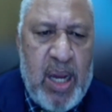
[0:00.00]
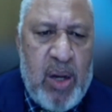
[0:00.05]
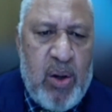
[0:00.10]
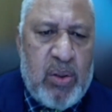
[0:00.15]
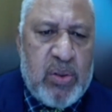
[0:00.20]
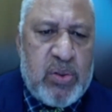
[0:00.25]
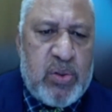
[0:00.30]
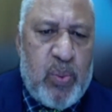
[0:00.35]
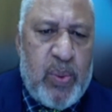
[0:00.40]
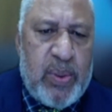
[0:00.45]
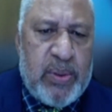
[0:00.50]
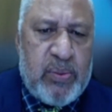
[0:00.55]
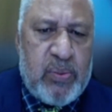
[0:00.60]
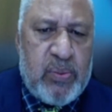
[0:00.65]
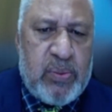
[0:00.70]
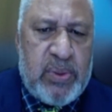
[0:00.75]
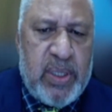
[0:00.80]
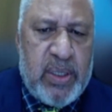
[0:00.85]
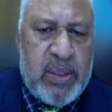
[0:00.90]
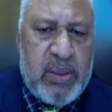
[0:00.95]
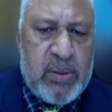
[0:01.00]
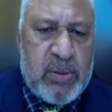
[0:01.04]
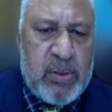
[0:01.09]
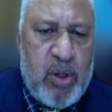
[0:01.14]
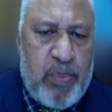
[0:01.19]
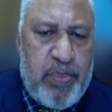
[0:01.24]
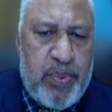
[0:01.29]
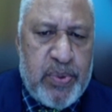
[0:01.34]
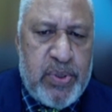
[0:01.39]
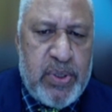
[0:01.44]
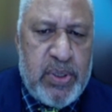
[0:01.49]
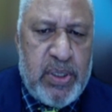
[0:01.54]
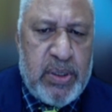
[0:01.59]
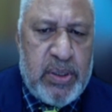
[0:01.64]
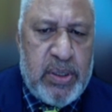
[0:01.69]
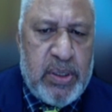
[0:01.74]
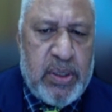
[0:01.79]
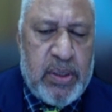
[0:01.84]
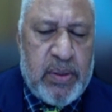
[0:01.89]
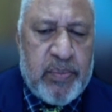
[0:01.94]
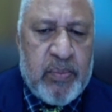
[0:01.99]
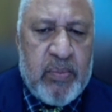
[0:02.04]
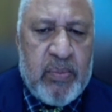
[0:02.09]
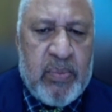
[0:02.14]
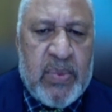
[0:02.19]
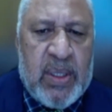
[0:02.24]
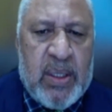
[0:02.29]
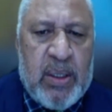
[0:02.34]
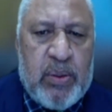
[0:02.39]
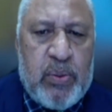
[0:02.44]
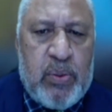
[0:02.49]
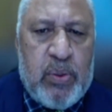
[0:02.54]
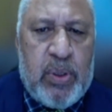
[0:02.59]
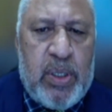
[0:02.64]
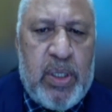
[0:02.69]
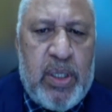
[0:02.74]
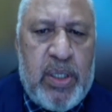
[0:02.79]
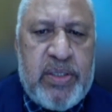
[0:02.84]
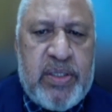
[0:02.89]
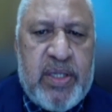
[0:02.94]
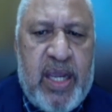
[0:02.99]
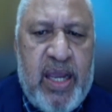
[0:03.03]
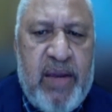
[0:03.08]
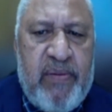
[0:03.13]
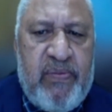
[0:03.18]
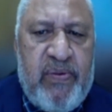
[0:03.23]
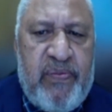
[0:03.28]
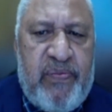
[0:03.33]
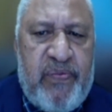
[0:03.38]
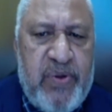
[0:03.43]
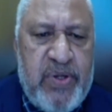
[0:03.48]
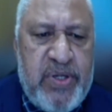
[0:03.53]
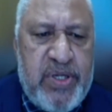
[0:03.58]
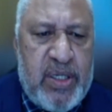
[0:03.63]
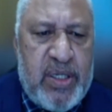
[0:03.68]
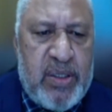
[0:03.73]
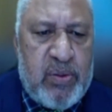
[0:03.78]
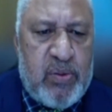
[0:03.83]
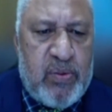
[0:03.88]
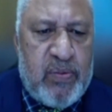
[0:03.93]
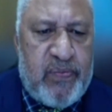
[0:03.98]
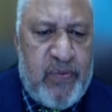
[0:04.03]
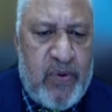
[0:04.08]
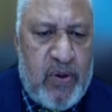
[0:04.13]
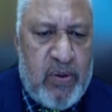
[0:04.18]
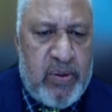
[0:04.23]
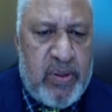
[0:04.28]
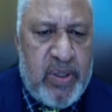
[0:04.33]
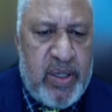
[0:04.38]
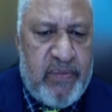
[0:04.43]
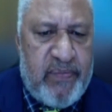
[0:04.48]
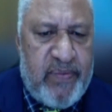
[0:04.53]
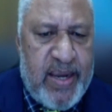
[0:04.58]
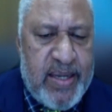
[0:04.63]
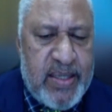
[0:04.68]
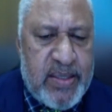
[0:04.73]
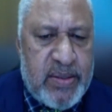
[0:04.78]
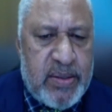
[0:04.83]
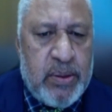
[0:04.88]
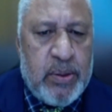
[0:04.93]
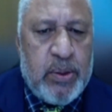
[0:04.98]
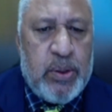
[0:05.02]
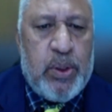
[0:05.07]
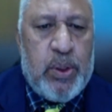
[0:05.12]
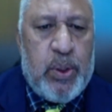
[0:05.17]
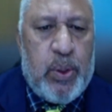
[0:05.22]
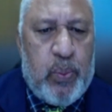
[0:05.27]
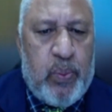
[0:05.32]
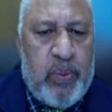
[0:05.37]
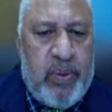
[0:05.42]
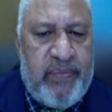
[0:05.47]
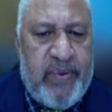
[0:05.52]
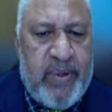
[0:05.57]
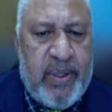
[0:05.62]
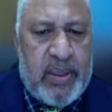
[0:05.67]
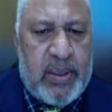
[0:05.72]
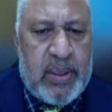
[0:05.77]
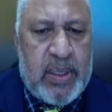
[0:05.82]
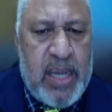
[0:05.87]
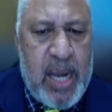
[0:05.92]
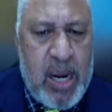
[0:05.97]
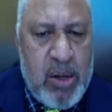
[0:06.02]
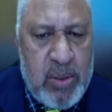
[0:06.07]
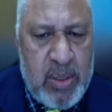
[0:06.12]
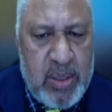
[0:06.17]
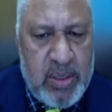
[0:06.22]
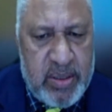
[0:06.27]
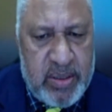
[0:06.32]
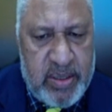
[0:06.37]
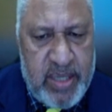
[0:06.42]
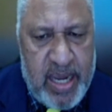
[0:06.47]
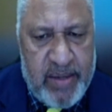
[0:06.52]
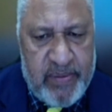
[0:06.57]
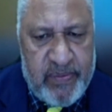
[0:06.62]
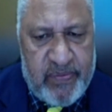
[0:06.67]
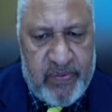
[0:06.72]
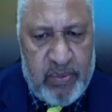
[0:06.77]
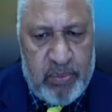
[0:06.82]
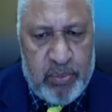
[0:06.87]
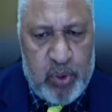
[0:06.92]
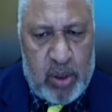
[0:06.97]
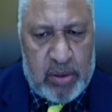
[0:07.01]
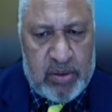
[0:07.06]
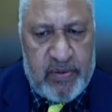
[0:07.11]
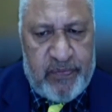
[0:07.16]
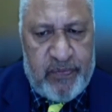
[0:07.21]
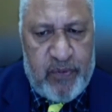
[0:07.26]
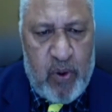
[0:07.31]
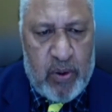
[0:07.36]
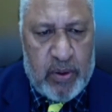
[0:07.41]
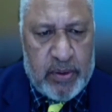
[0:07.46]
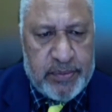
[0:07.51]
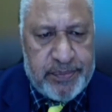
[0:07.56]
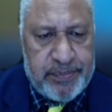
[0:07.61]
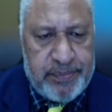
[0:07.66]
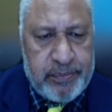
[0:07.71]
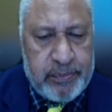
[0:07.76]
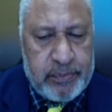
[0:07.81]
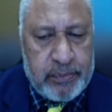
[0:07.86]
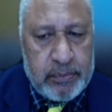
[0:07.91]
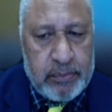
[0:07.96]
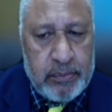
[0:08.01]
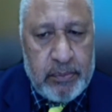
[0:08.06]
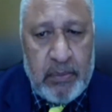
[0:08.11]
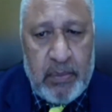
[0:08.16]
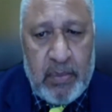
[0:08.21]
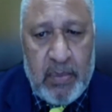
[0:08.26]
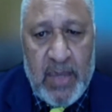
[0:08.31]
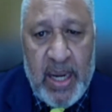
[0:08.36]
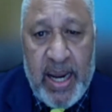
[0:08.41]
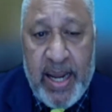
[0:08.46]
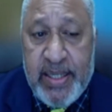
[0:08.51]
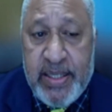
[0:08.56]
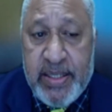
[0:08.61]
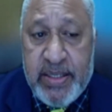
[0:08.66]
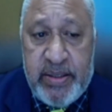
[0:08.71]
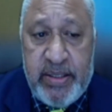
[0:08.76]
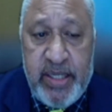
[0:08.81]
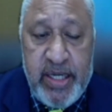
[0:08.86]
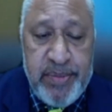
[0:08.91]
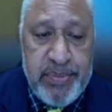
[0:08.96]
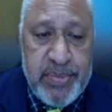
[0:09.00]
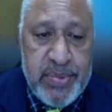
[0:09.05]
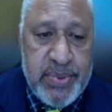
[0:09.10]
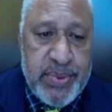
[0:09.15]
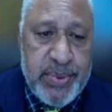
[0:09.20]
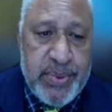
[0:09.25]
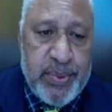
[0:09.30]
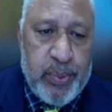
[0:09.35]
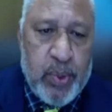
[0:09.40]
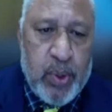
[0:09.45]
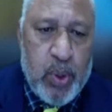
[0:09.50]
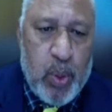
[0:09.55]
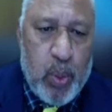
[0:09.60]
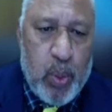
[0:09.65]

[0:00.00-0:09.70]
I also want to take this opportunity to urge every Fijian to follow the advice we've had countless times from Dr. Fong and his teams.